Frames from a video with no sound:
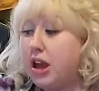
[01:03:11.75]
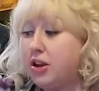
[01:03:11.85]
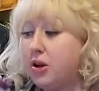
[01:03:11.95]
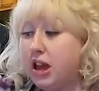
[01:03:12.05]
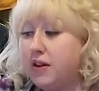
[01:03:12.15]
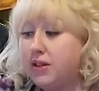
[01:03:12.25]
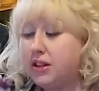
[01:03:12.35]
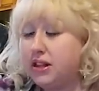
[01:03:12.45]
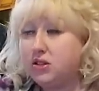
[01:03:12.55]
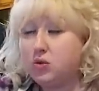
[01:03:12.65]
I know I have
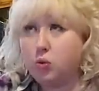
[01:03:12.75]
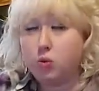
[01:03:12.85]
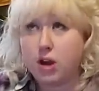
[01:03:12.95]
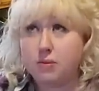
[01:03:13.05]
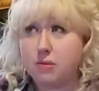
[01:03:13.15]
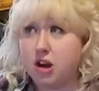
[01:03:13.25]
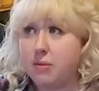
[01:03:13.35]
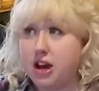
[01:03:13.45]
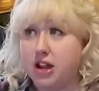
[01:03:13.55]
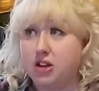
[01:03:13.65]
at least one
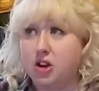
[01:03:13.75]
mama I